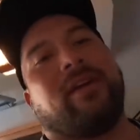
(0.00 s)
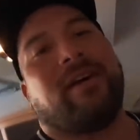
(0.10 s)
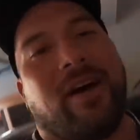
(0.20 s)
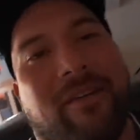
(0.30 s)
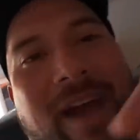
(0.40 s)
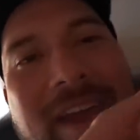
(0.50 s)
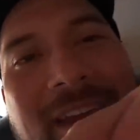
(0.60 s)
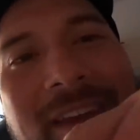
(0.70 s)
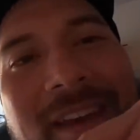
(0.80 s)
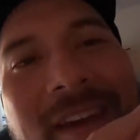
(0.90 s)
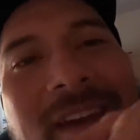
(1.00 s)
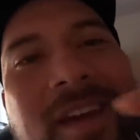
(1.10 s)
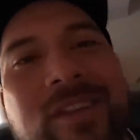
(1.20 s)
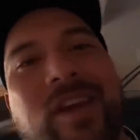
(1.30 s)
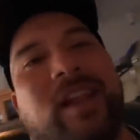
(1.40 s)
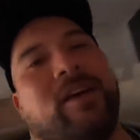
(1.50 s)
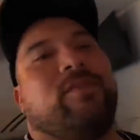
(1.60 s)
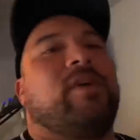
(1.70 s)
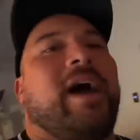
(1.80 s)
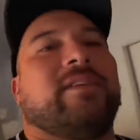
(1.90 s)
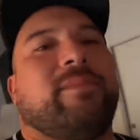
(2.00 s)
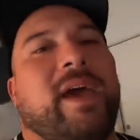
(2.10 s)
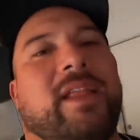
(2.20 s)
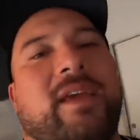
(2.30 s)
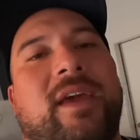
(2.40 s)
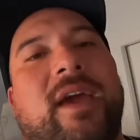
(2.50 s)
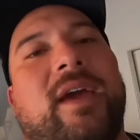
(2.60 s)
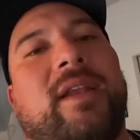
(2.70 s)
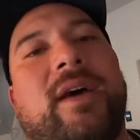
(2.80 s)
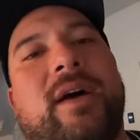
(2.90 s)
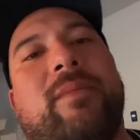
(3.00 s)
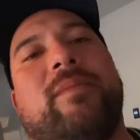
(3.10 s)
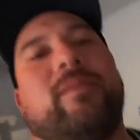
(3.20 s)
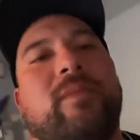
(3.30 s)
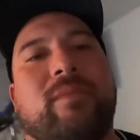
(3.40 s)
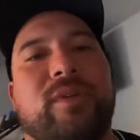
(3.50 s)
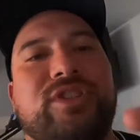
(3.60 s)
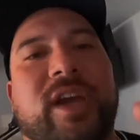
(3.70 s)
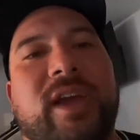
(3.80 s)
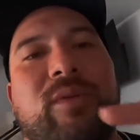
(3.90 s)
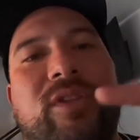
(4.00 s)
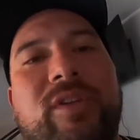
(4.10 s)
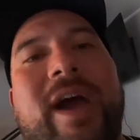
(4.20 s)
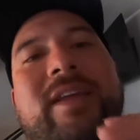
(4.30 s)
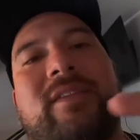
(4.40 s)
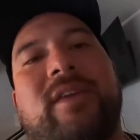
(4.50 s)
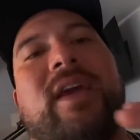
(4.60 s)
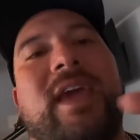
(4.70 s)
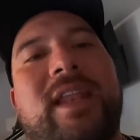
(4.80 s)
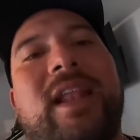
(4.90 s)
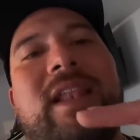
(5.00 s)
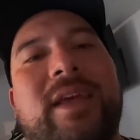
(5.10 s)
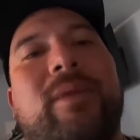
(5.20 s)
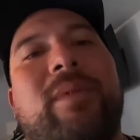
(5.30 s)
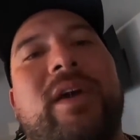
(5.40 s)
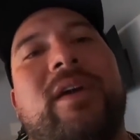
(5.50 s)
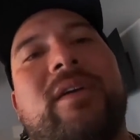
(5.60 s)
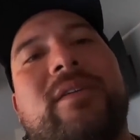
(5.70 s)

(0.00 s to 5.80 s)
All right. So I love you guys, man. And, um, I'm gonna check in with you guys in a little bit.